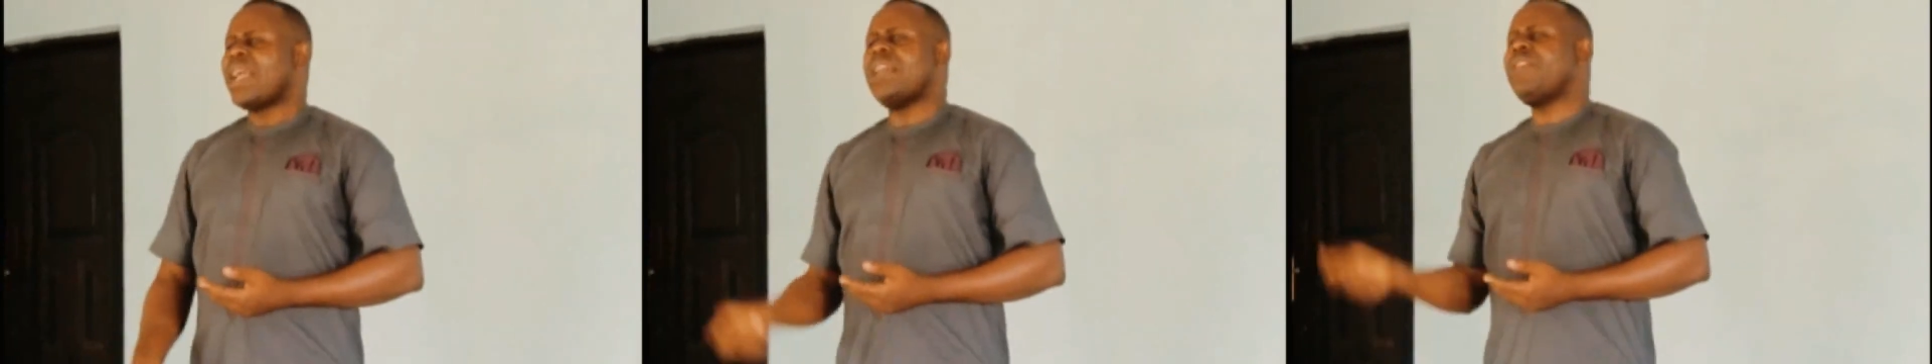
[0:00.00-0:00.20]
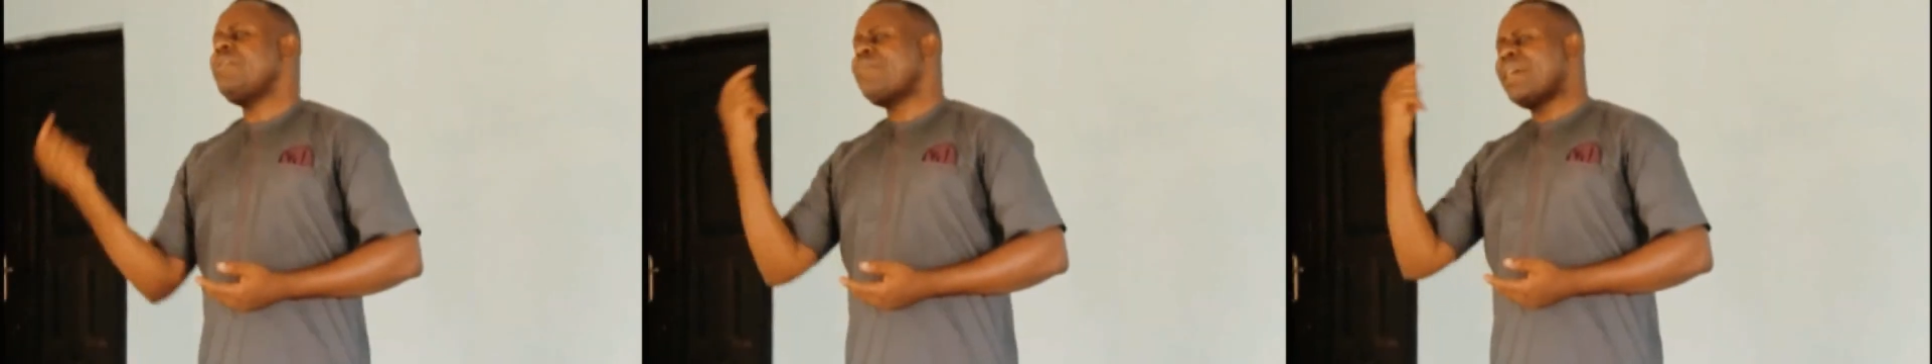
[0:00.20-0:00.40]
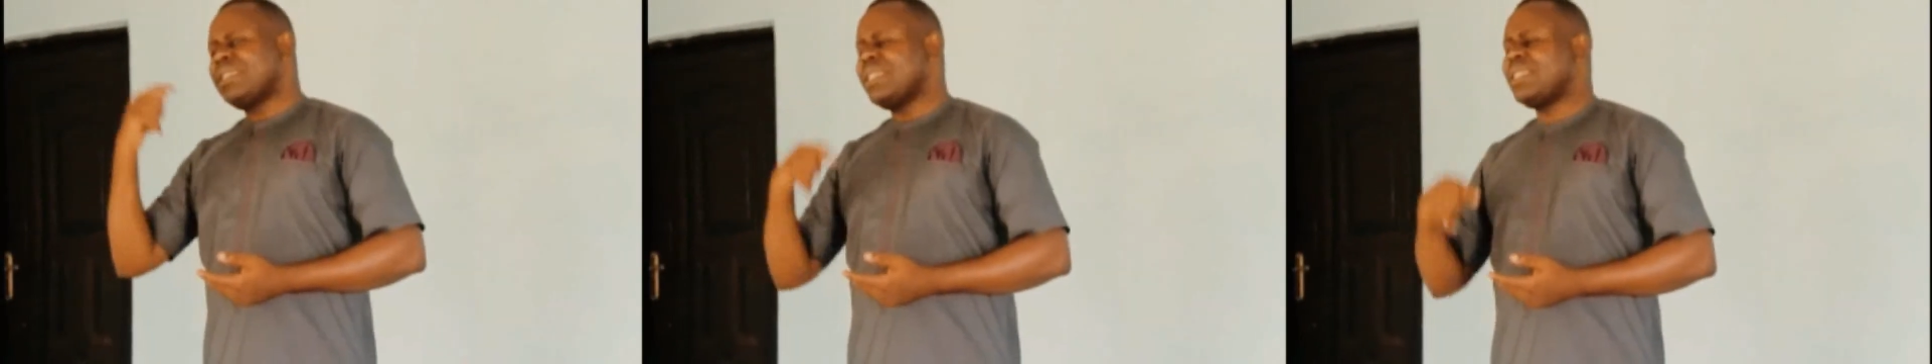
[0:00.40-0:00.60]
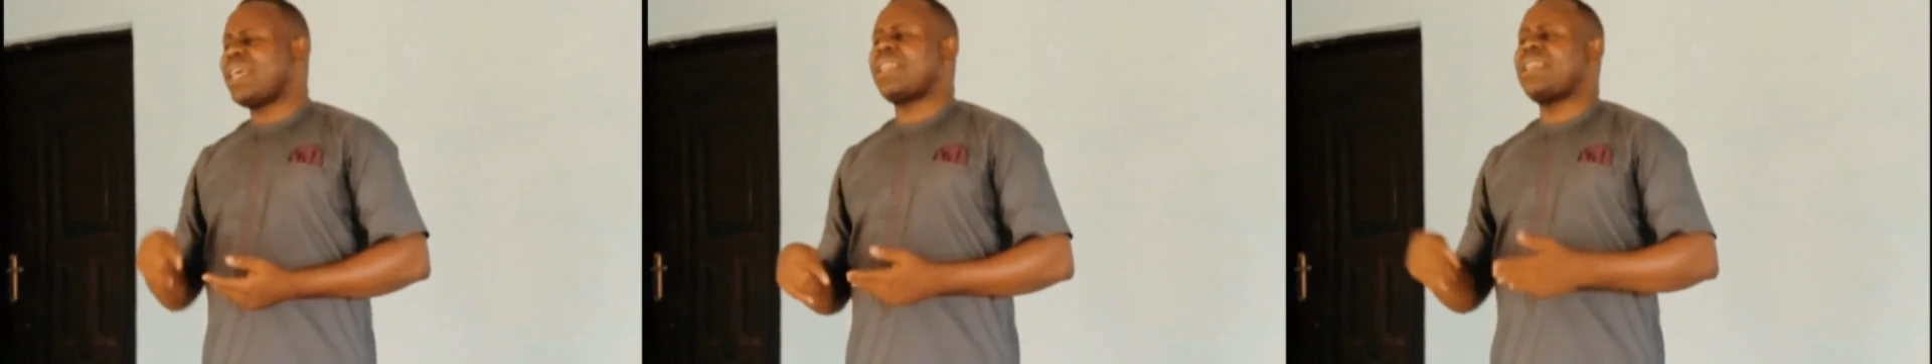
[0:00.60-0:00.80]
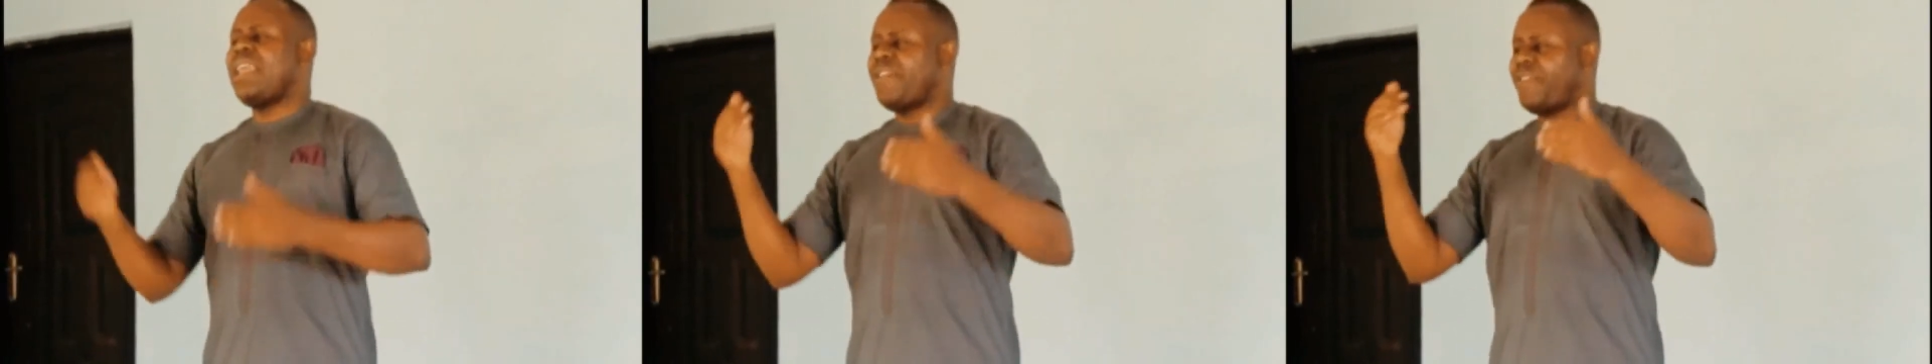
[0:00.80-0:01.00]
Can you imagine
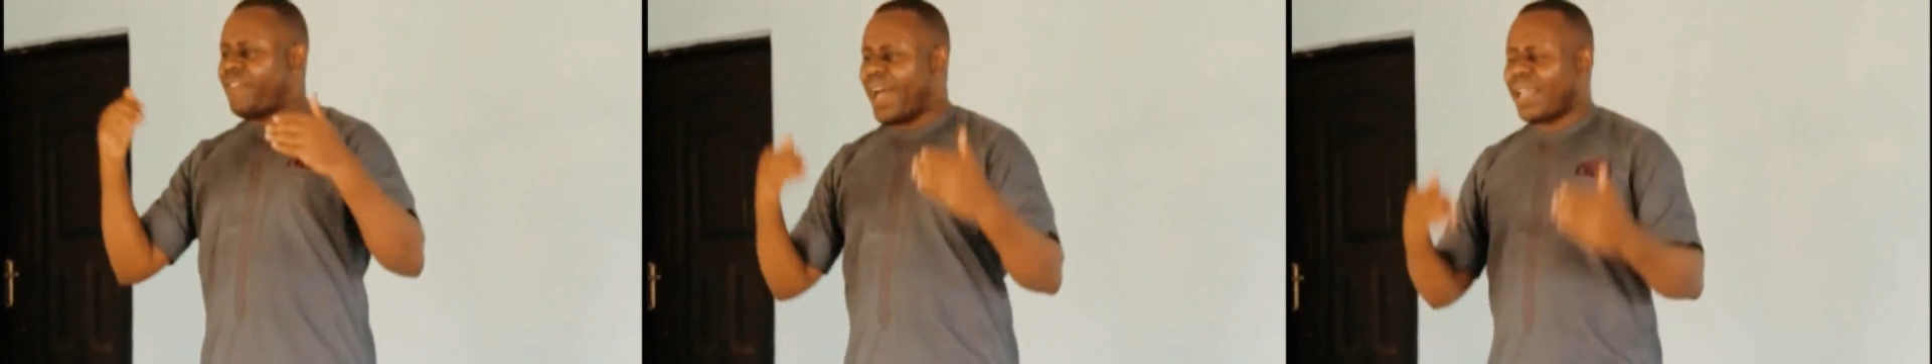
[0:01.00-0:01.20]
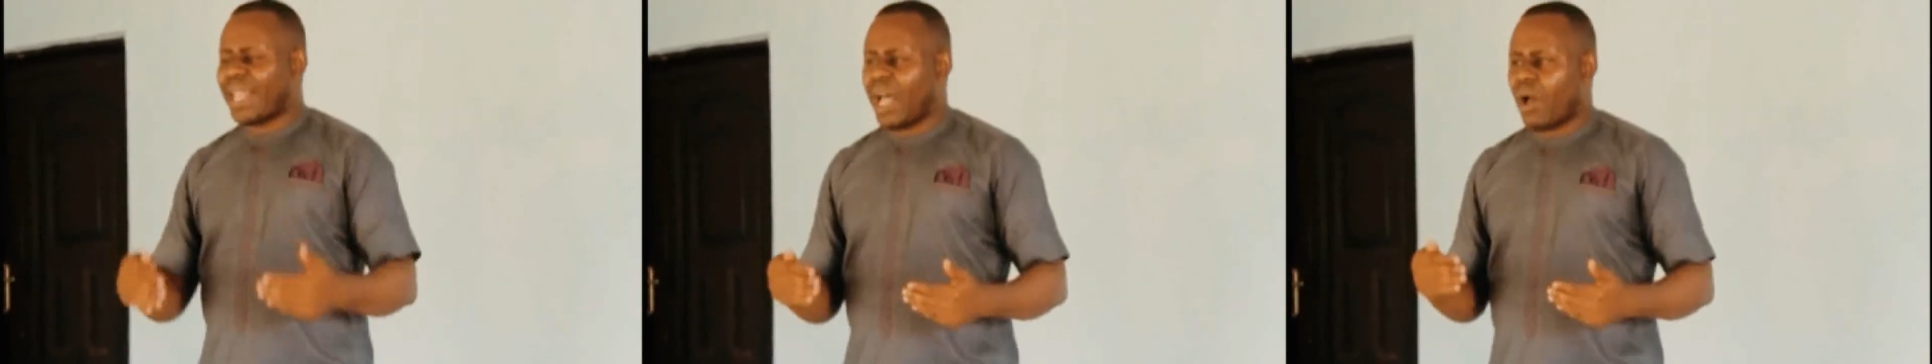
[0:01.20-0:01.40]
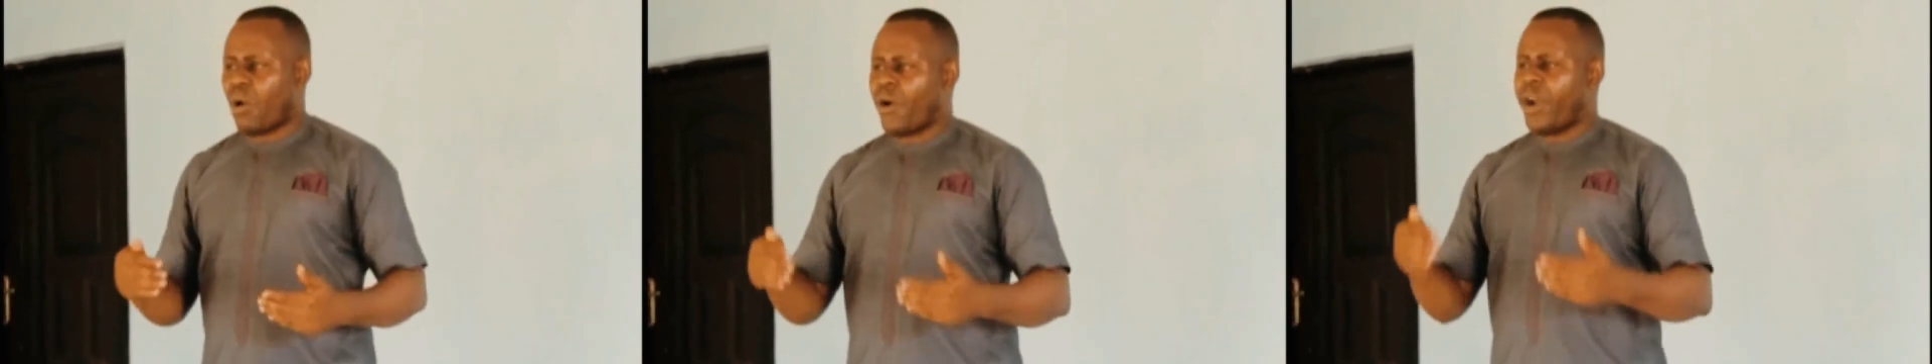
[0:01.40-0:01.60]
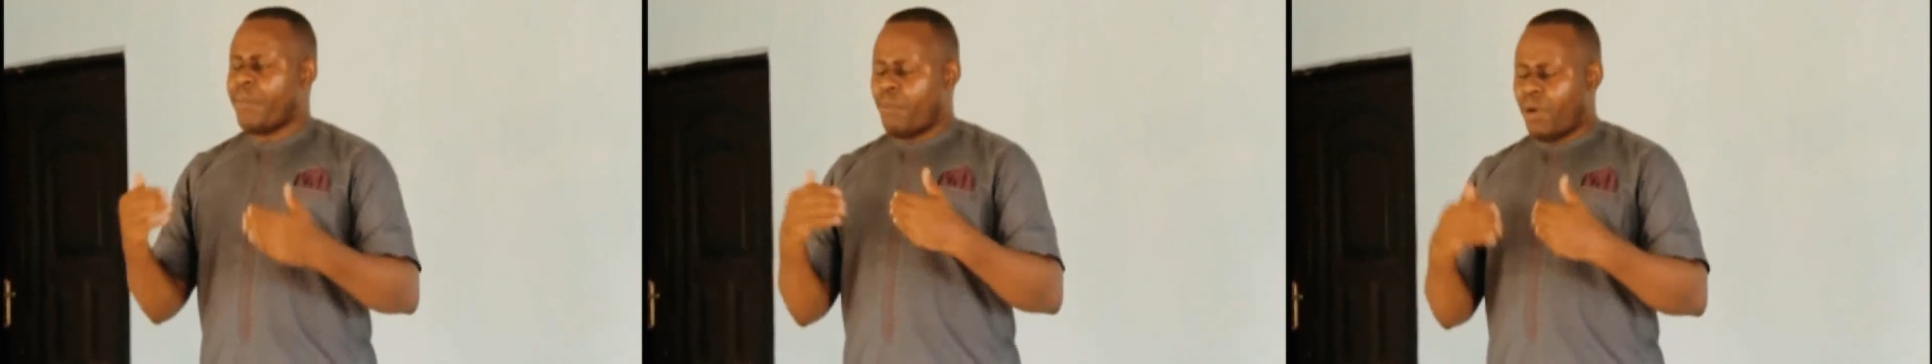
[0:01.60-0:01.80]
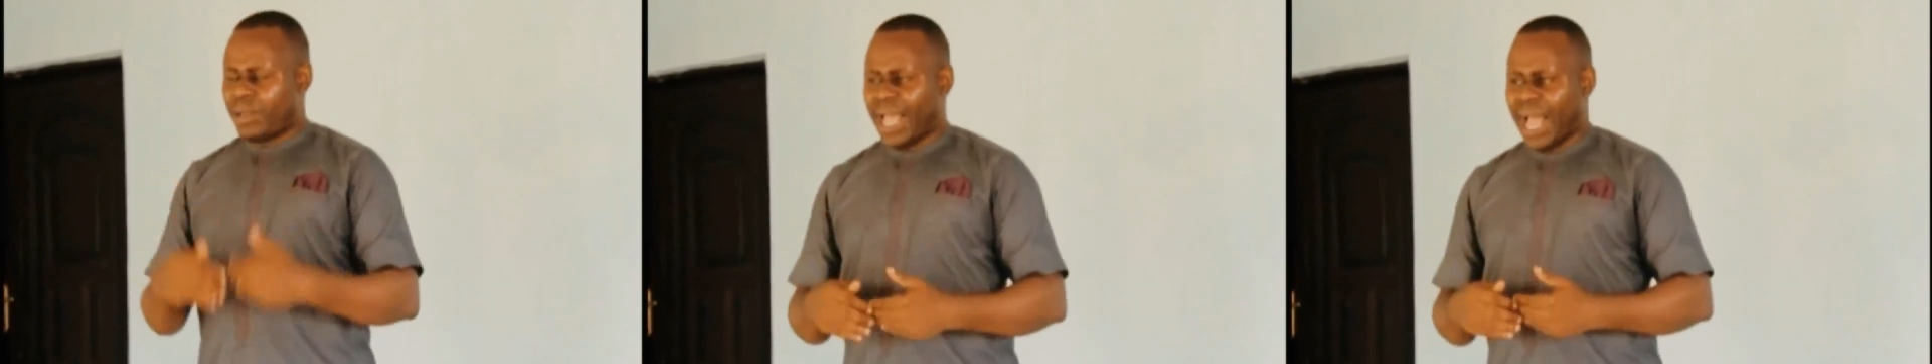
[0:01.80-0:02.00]
that a father or
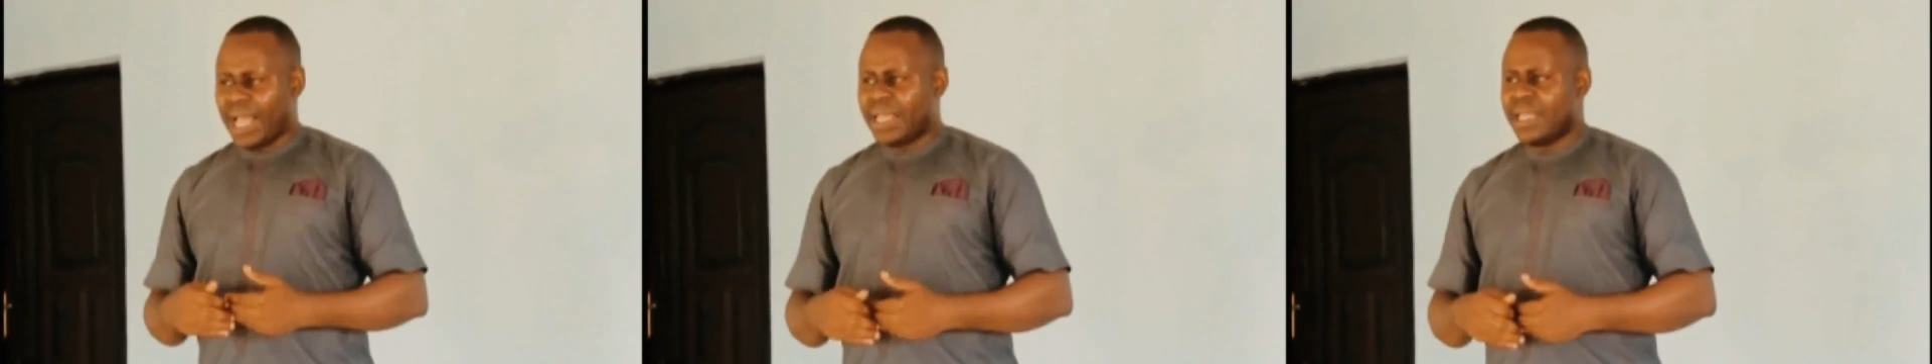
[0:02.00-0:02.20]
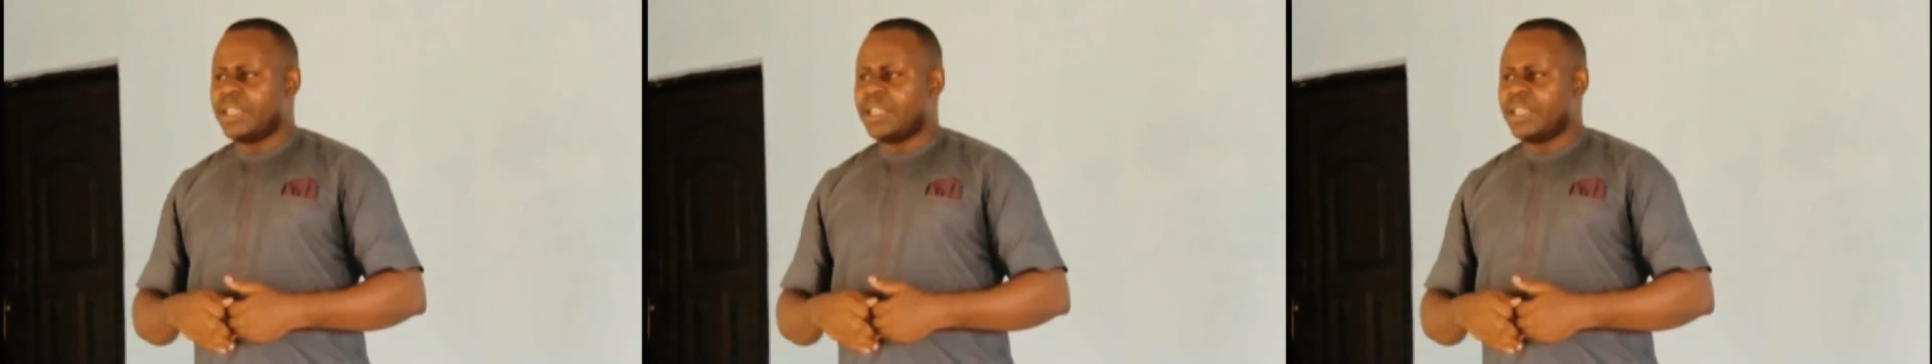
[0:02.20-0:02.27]
a mother